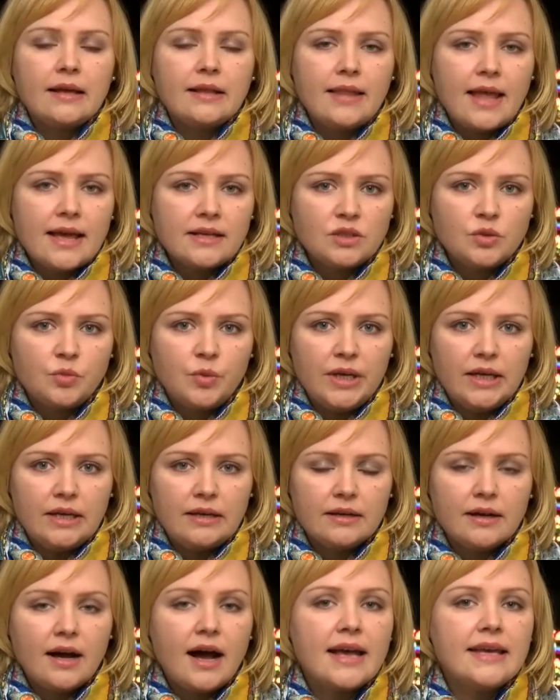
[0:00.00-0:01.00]
Last week,
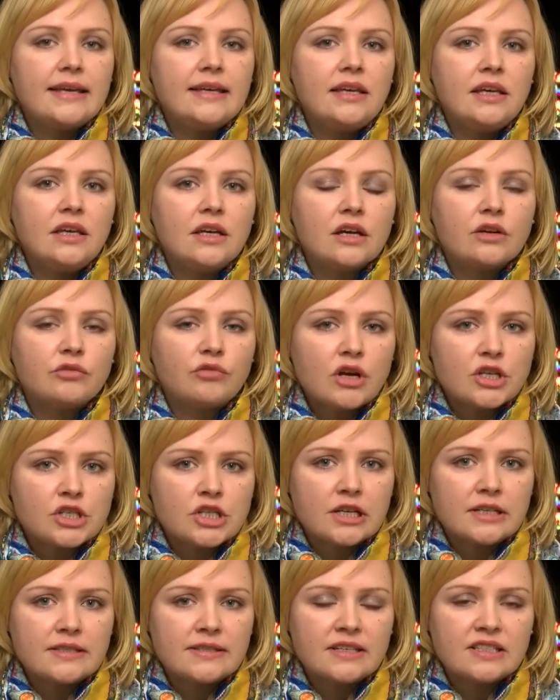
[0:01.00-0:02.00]
IKEA
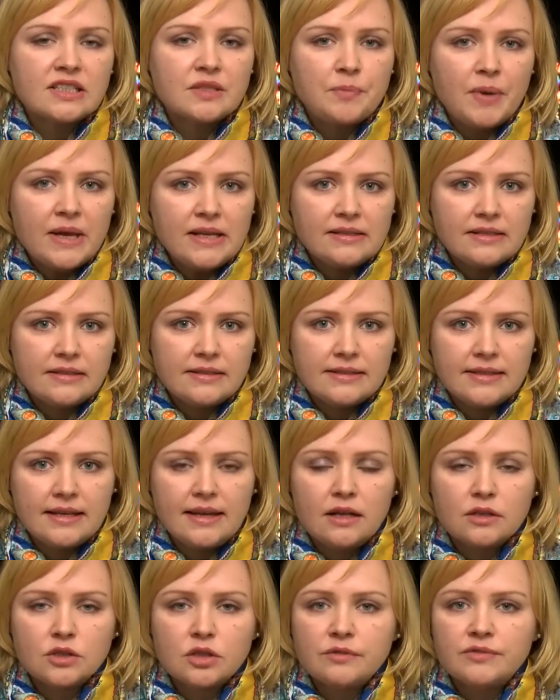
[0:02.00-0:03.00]
Russia suspended
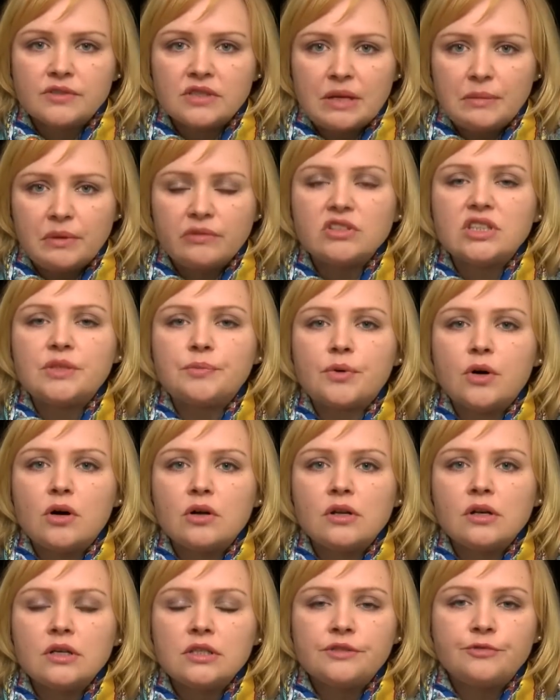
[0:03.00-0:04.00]
sales of some of its
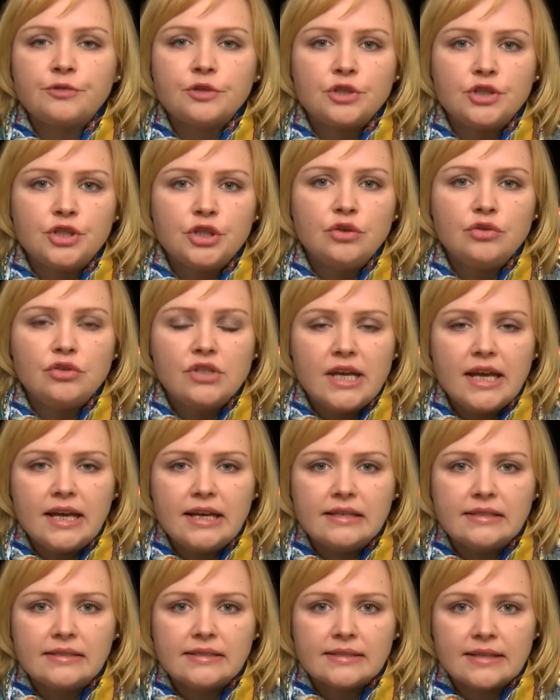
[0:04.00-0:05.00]
products for 2
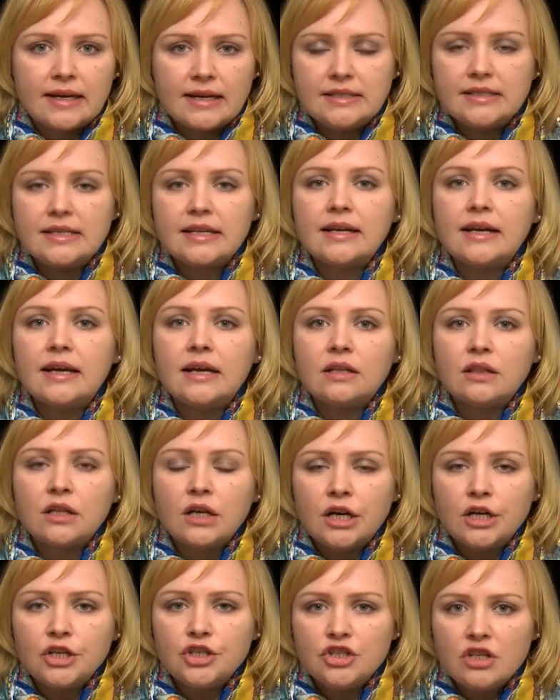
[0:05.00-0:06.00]
days, citing a
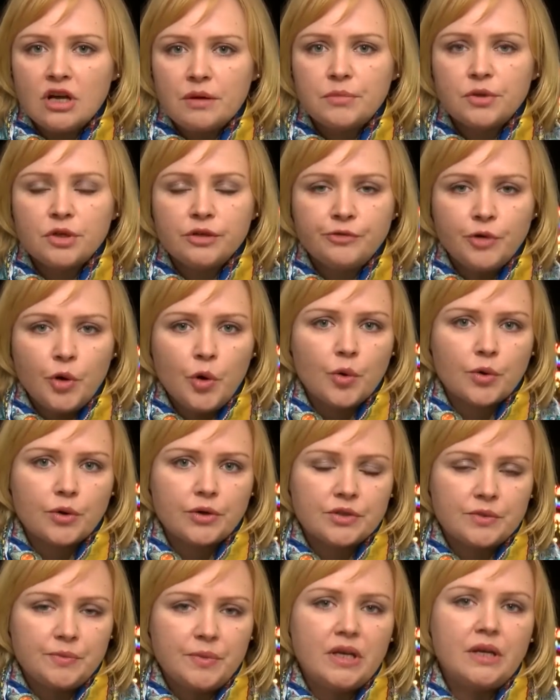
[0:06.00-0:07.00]
large number of
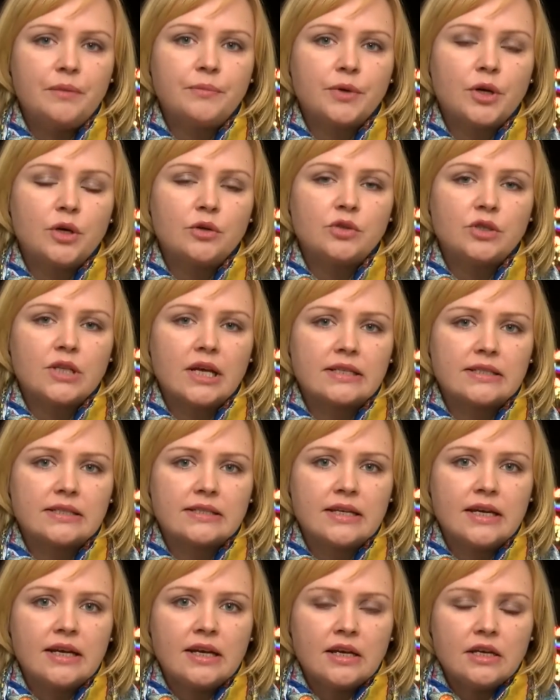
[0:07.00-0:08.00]
orders being
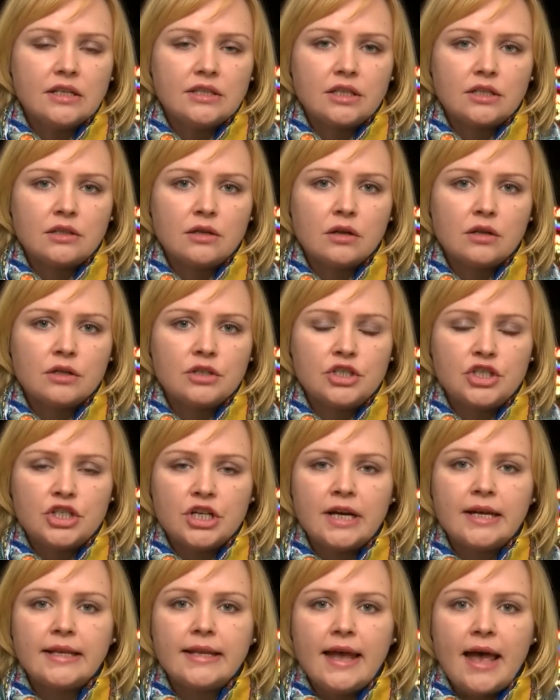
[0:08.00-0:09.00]
processed. Technology
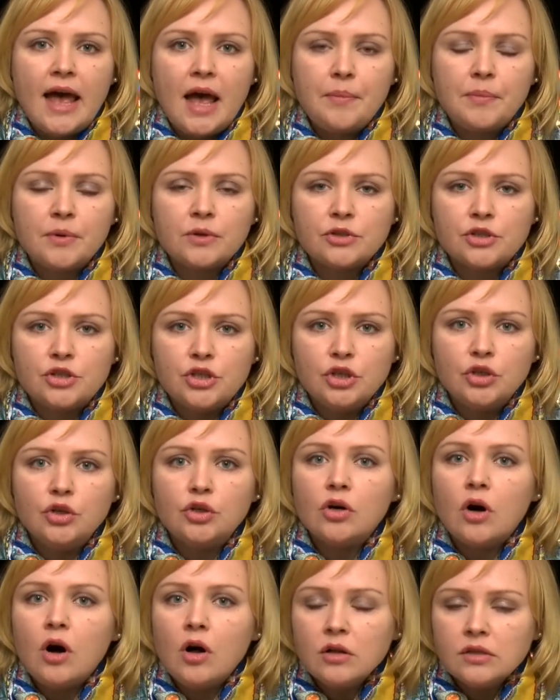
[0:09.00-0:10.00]
giant Apple, too,
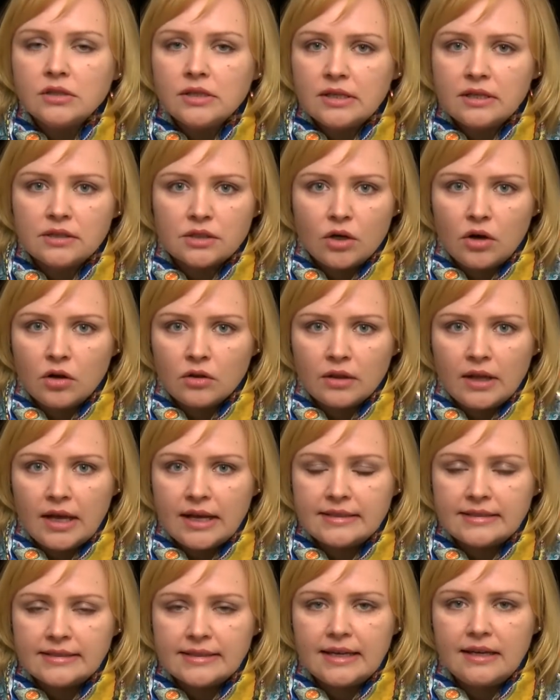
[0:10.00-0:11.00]
halted its
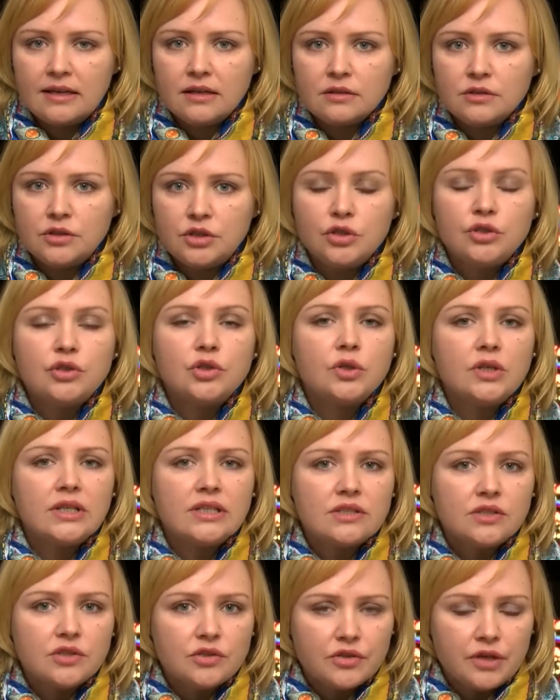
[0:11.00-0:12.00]
online sales due to
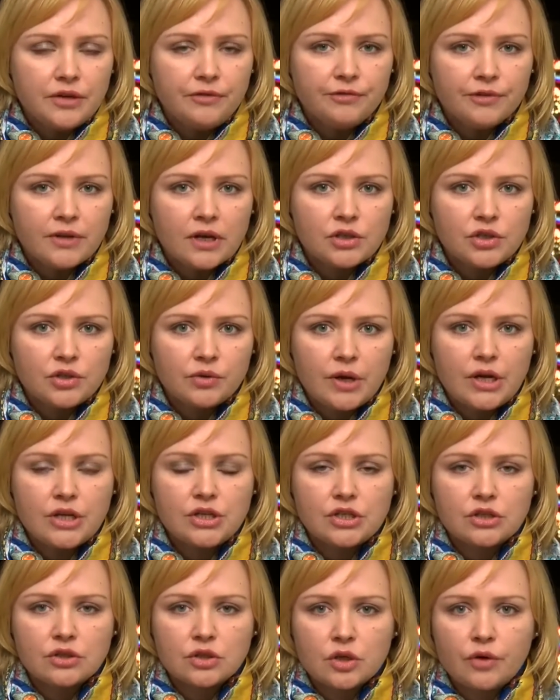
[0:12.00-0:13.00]
extreme
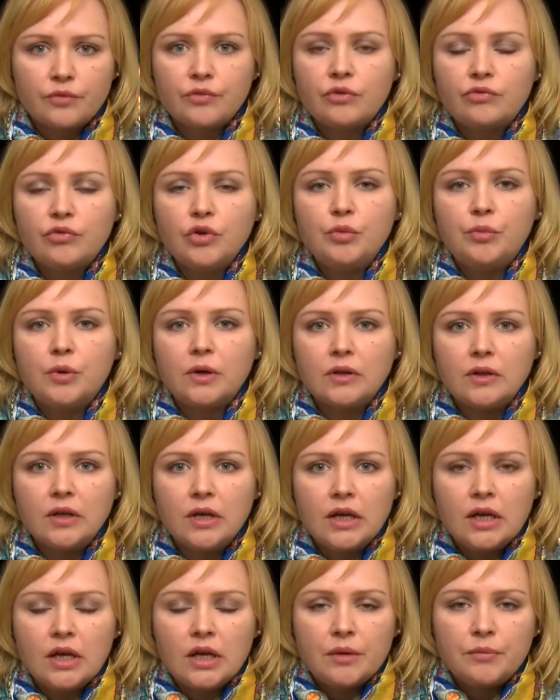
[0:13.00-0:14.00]
fluctuations of the ruble.
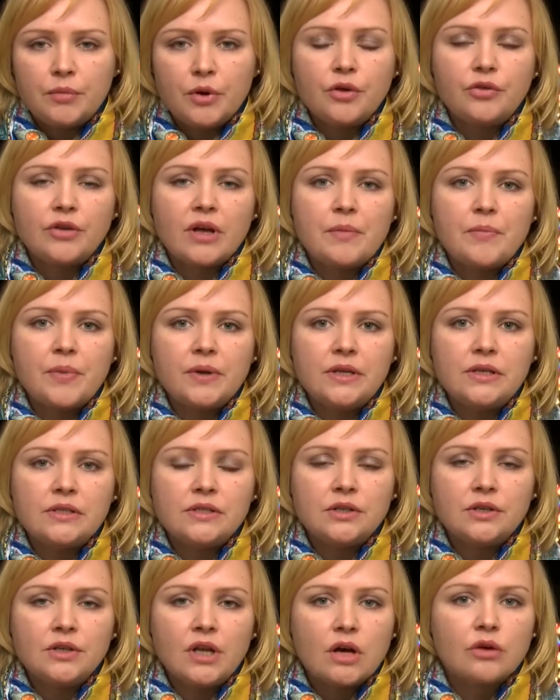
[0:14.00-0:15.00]
Both companies
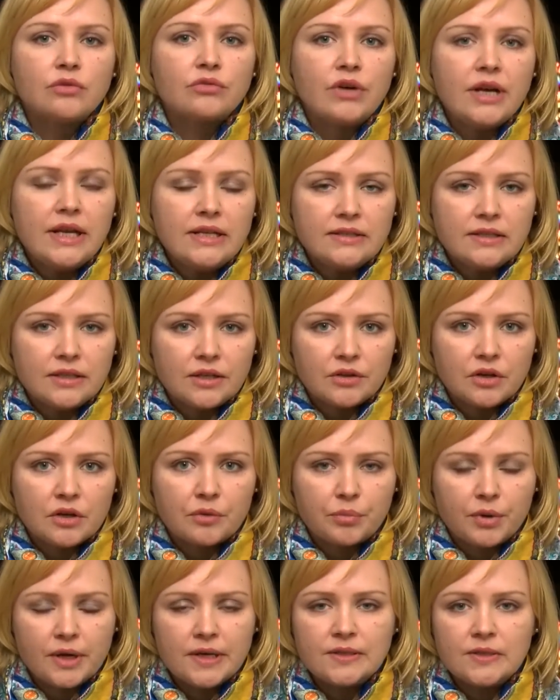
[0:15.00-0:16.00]
are now raising their
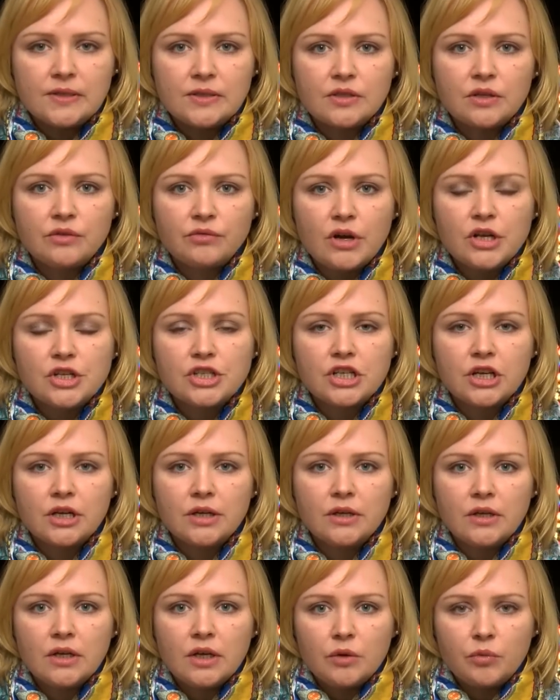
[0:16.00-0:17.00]
prices in Russia,
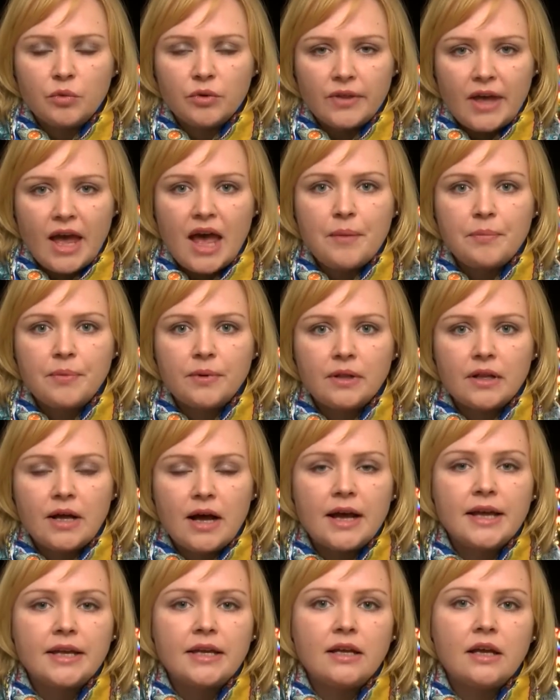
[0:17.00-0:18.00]
with Apple
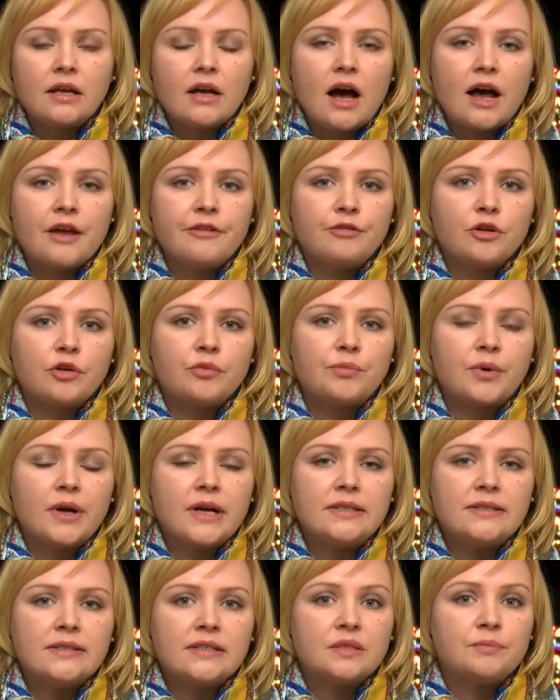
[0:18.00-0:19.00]
hiking iPhone
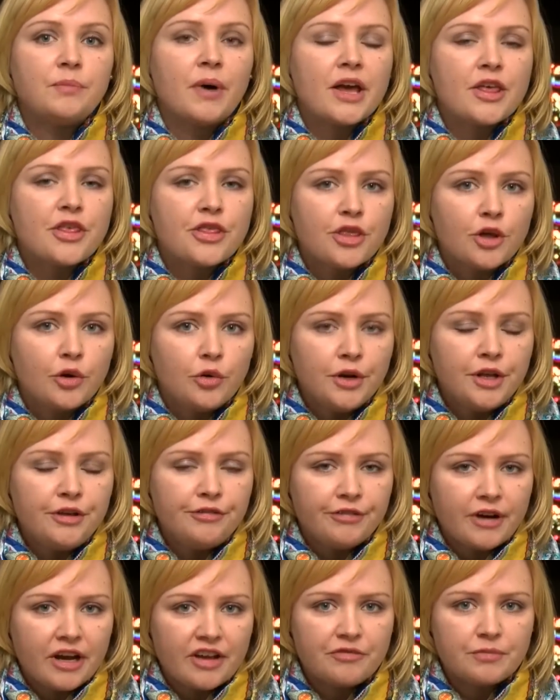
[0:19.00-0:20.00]
prices by
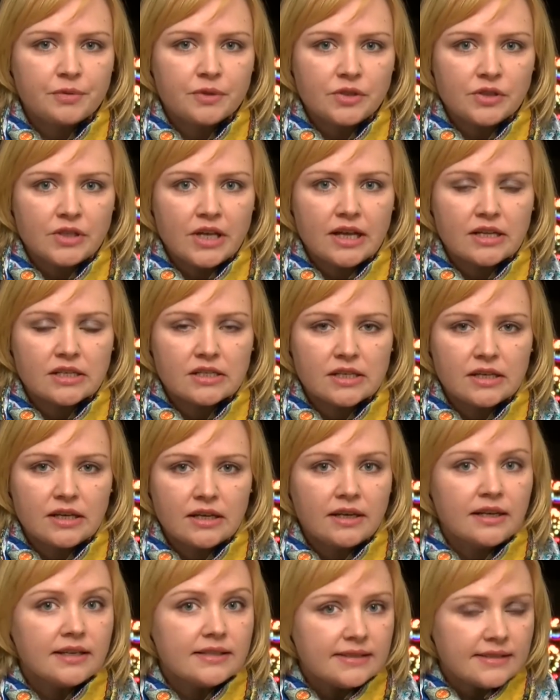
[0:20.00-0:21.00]
35%,
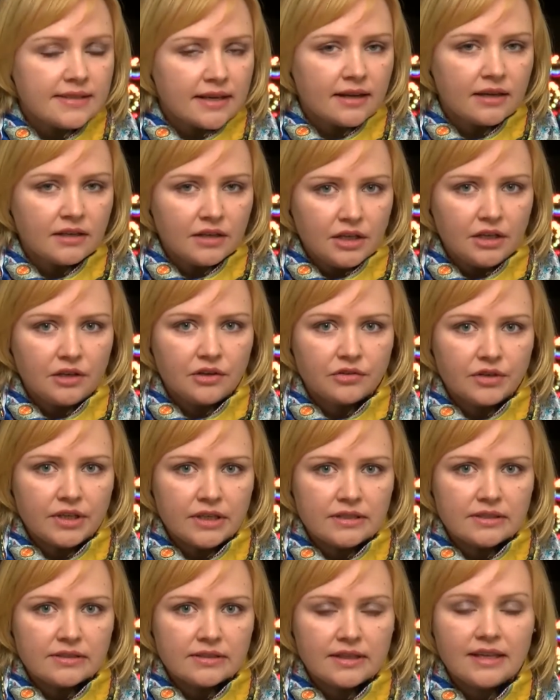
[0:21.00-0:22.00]
its second
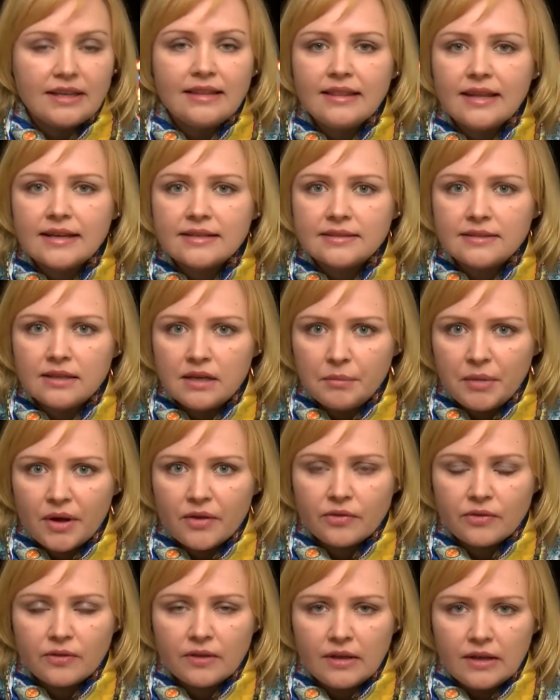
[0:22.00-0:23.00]
increase in less than a
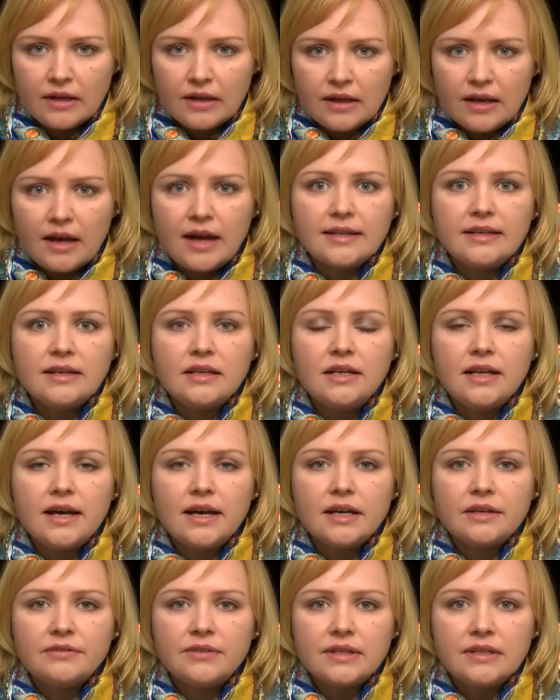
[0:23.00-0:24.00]
month. Anya
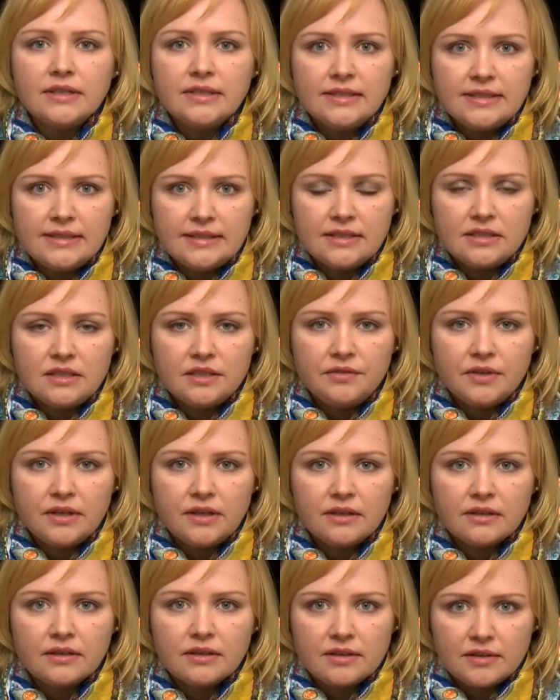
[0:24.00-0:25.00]
Ardayeva,
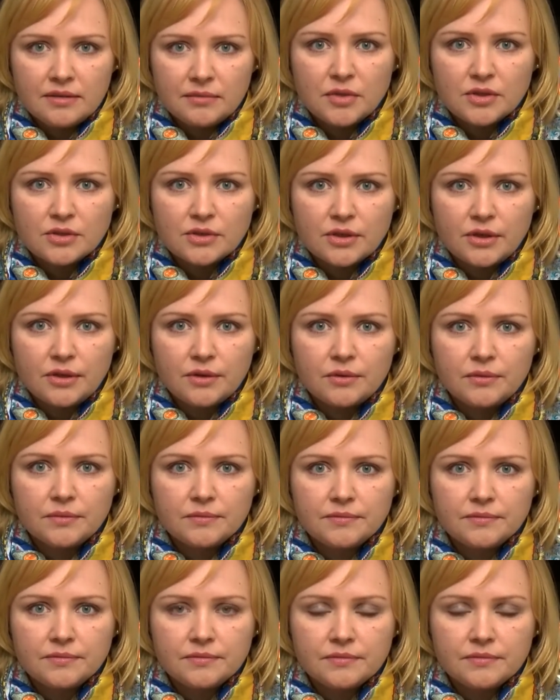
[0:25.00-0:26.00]
CCTV, Moscow.